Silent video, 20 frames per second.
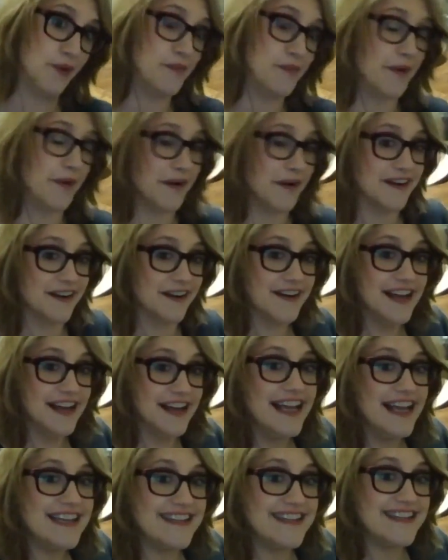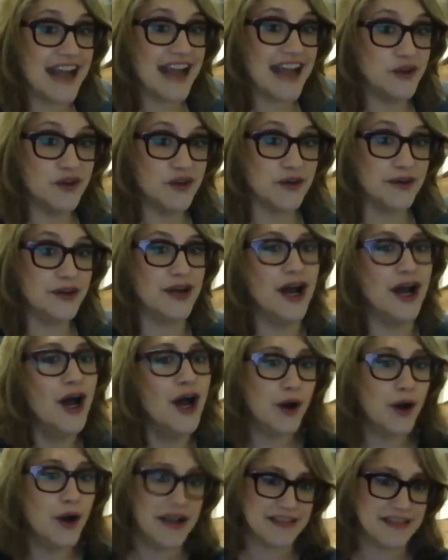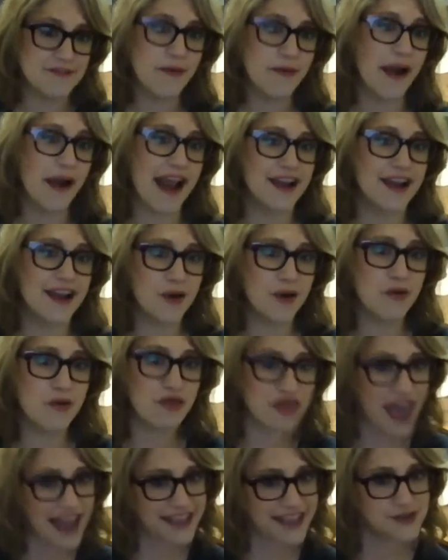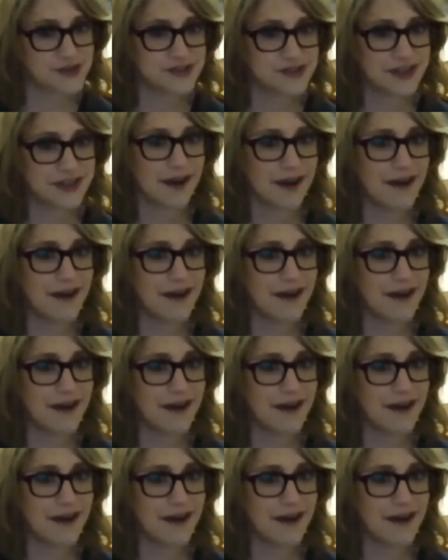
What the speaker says: Barker, Daniel Naruda, who is brand new. Thank you, sir.